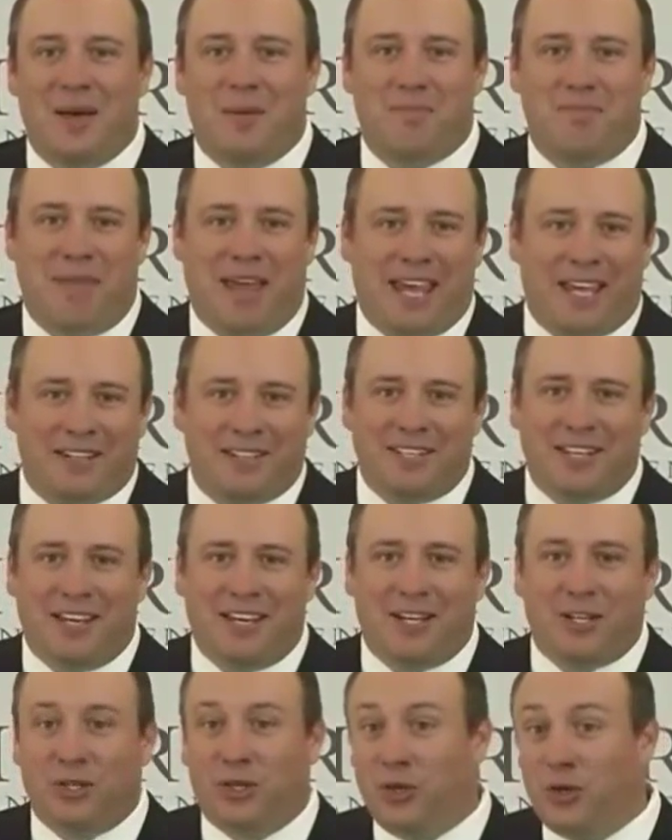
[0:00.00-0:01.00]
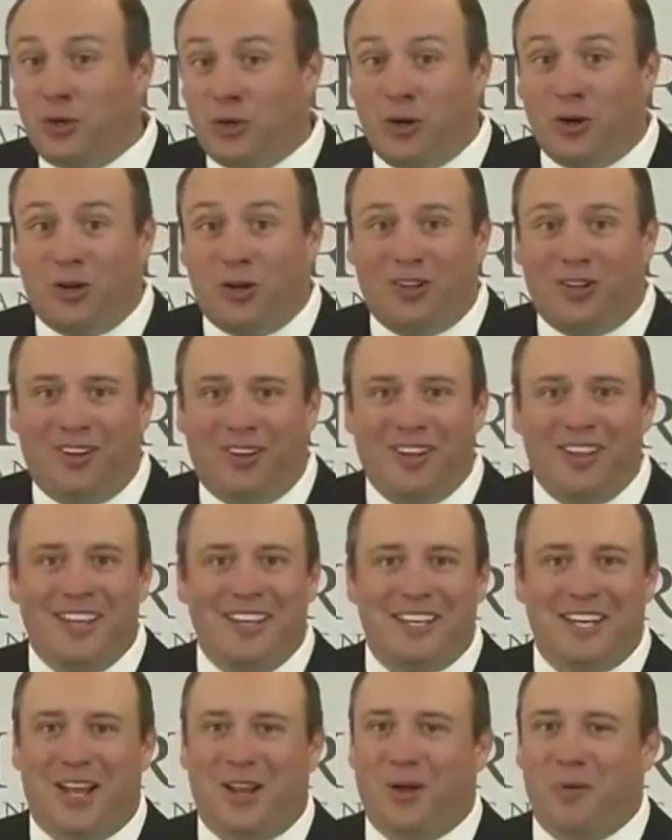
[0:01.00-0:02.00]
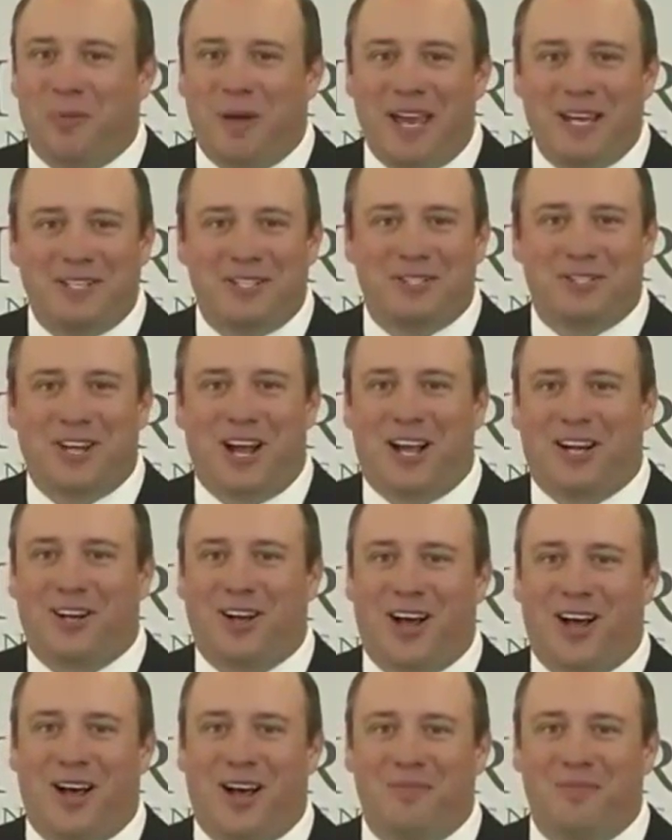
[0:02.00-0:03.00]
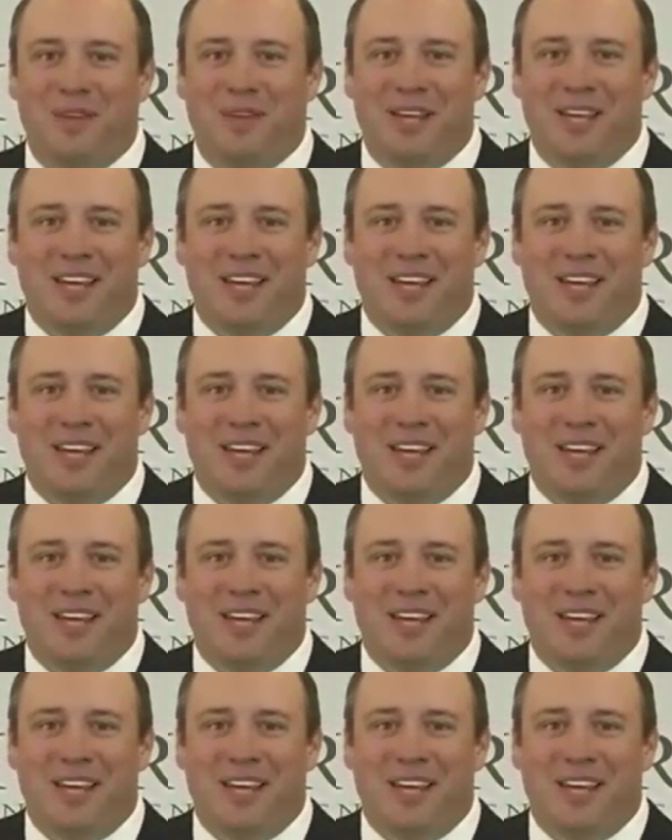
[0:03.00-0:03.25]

Manta, Google, YellowPages.com,